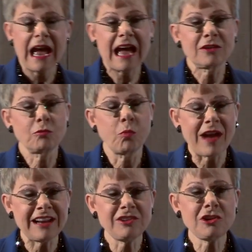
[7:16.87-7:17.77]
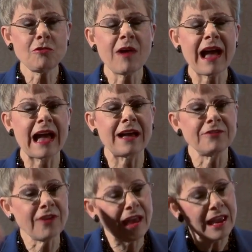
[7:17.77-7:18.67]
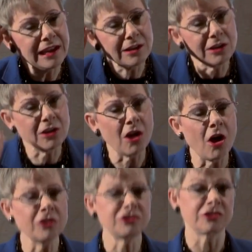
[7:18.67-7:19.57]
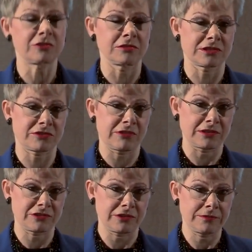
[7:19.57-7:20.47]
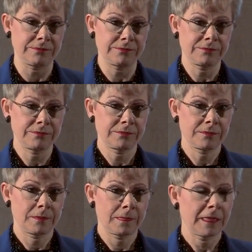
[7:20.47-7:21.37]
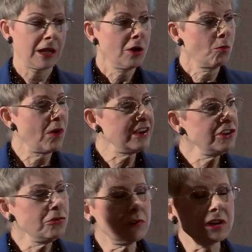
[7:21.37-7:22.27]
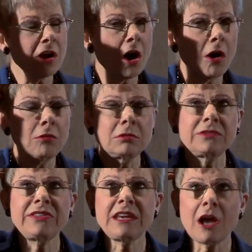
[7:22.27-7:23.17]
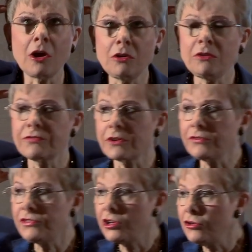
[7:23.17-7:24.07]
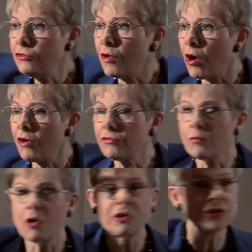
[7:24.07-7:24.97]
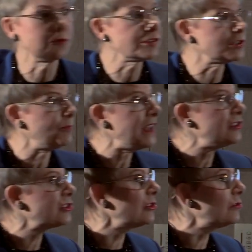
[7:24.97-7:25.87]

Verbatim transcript: And when you have a logical structure, when you can hold the overview of what your speech